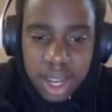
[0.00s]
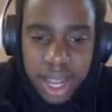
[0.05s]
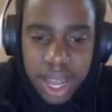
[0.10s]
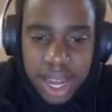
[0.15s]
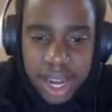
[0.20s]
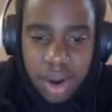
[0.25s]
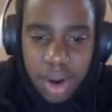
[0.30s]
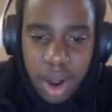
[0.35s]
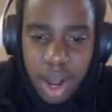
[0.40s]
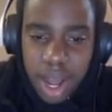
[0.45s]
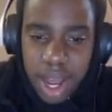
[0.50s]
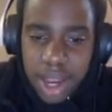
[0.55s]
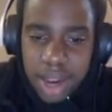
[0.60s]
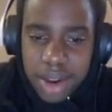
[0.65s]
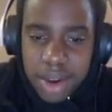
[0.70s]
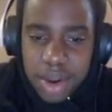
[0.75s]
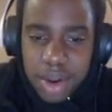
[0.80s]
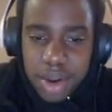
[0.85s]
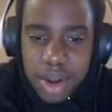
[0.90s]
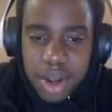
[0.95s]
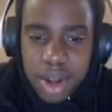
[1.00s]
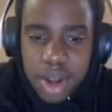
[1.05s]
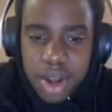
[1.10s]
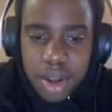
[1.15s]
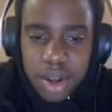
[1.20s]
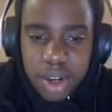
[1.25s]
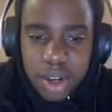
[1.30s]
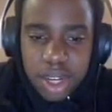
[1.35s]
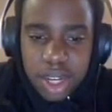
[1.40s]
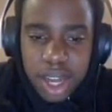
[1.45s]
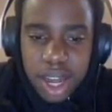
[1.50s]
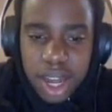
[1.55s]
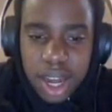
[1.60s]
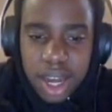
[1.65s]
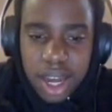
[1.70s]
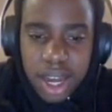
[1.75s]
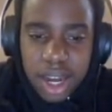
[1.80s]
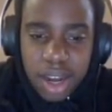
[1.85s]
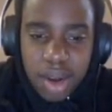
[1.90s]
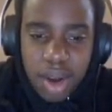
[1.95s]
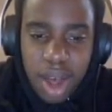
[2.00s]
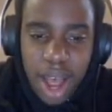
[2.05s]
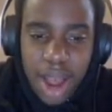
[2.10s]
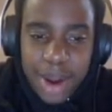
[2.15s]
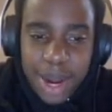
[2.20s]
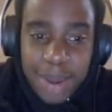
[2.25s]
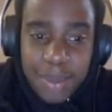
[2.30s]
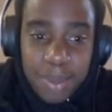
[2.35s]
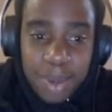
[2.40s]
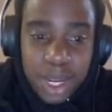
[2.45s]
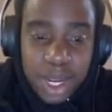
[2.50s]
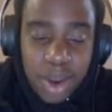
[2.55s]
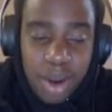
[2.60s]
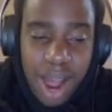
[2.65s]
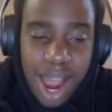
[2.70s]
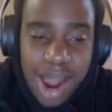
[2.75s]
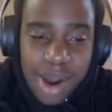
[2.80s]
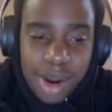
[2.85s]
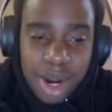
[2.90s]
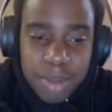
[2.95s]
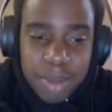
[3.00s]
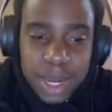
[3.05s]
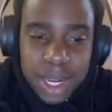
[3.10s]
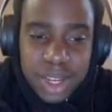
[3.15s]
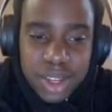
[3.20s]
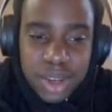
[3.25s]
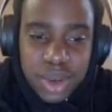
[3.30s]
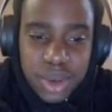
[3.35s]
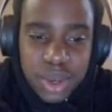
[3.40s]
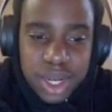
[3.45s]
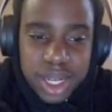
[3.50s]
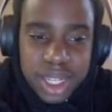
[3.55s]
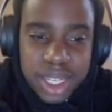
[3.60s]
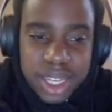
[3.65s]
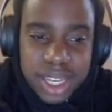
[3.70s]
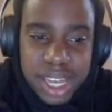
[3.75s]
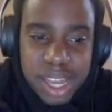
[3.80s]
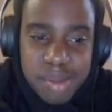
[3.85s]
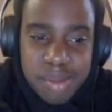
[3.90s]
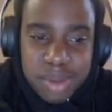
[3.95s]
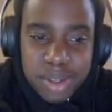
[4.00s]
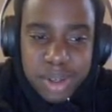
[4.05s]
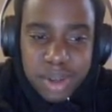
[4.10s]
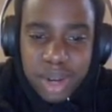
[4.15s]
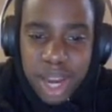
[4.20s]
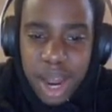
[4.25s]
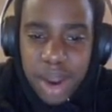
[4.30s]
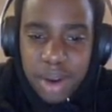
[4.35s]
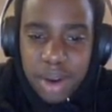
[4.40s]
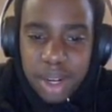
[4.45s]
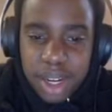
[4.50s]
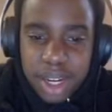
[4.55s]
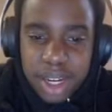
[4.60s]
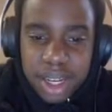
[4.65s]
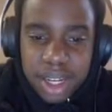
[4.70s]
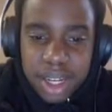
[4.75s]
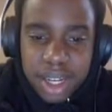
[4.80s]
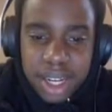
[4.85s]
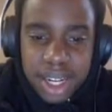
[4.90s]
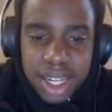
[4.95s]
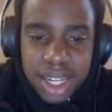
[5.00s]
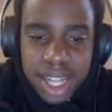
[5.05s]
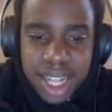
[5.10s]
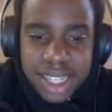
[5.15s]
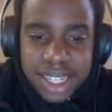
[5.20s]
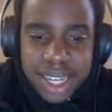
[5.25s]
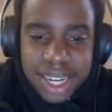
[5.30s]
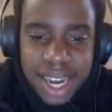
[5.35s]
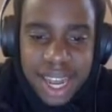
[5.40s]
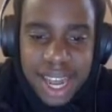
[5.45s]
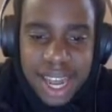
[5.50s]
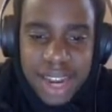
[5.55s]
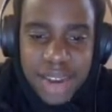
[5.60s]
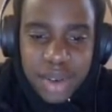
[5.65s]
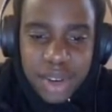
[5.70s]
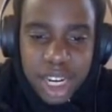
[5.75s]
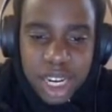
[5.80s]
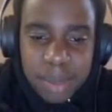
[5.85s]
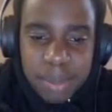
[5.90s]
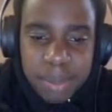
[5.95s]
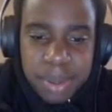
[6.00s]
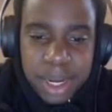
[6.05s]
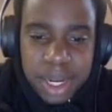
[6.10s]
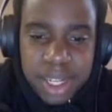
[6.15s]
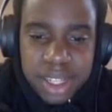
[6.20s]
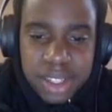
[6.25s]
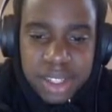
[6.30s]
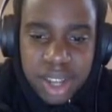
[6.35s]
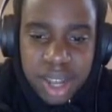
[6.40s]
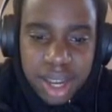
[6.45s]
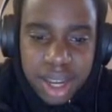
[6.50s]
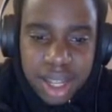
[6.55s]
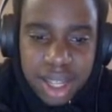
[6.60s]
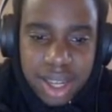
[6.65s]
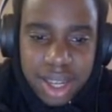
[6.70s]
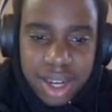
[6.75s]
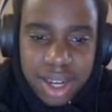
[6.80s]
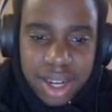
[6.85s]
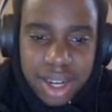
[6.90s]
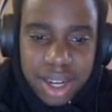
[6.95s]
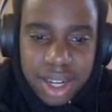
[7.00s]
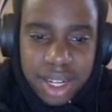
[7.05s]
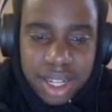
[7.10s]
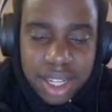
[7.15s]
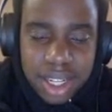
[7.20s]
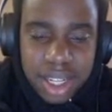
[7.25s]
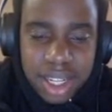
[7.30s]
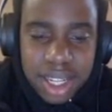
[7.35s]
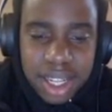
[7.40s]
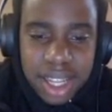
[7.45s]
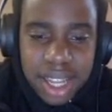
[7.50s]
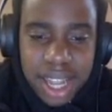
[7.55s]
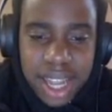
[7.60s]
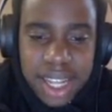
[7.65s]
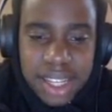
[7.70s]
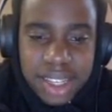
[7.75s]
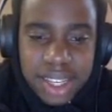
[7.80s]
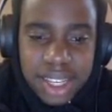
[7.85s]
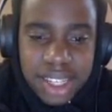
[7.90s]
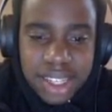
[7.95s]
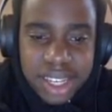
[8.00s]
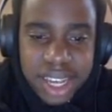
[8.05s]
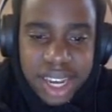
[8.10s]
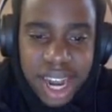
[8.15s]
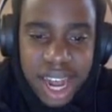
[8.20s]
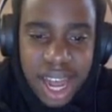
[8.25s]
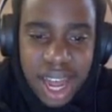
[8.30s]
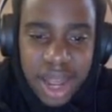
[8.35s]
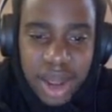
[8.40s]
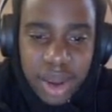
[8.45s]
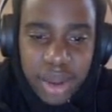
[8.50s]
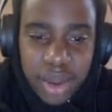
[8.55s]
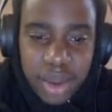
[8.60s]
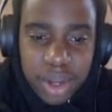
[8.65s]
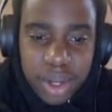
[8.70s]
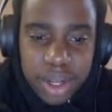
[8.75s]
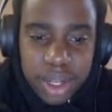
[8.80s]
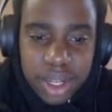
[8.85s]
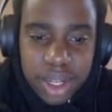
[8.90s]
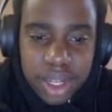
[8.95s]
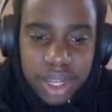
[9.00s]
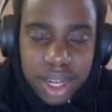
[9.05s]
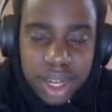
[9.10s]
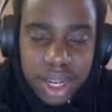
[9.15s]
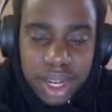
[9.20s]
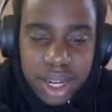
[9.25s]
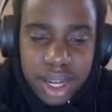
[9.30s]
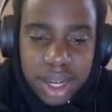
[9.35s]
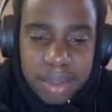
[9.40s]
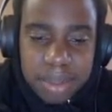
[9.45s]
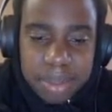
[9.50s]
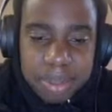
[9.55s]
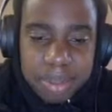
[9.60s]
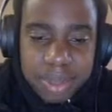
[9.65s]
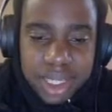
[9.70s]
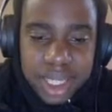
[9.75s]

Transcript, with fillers: and Ohio. Uh, I already picked Ohio to beat two good teams, so now we're gonna. That's gonna end. We're gonna pick Gonzaga there. Kansas and Iowa. Um,